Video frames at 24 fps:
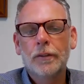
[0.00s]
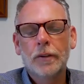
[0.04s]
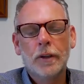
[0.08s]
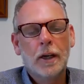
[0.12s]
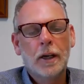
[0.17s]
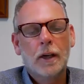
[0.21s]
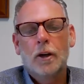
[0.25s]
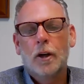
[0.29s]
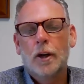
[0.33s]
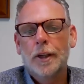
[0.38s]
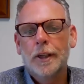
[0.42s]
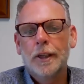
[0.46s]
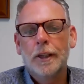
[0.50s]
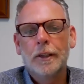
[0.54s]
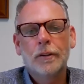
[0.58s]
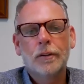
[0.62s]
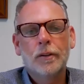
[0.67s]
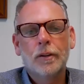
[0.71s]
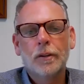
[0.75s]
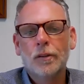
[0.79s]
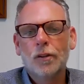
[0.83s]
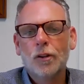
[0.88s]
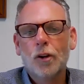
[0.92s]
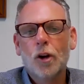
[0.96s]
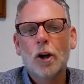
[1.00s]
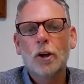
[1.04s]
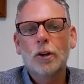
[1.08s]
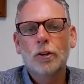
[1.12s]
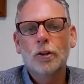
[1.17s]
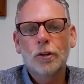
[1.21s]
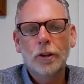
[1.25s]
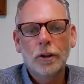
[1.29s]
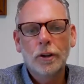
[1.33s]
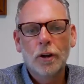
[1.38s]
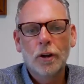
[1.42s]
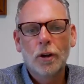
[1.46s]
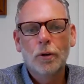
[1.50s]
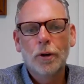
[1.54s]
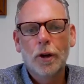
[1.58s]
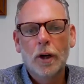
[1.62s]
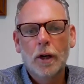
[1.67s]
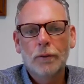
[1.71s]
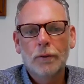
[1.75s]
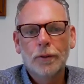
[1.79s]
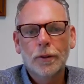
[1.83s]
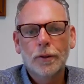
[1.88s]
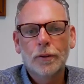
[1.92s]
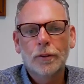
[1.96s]
and our audience is largely loan
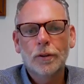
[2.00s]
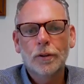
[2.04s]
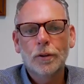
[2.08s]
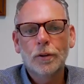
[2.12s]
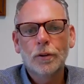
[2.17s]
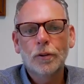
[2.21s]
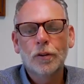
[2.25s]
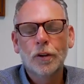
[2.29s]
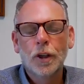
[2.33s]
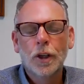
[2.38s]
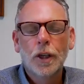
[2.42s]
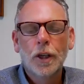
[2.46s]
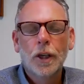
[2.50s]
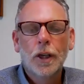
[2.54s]
officers.